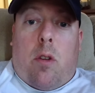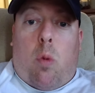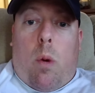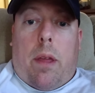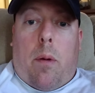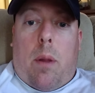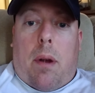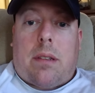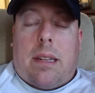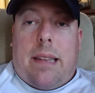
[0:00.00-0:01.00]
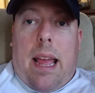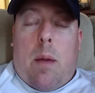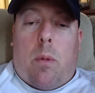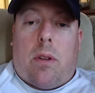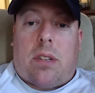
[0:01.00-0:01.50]
$20-$30 a
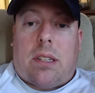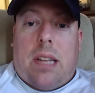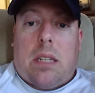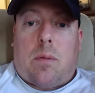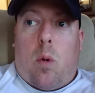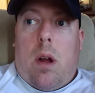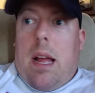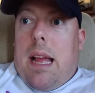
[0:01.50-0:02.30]
day when you're successful.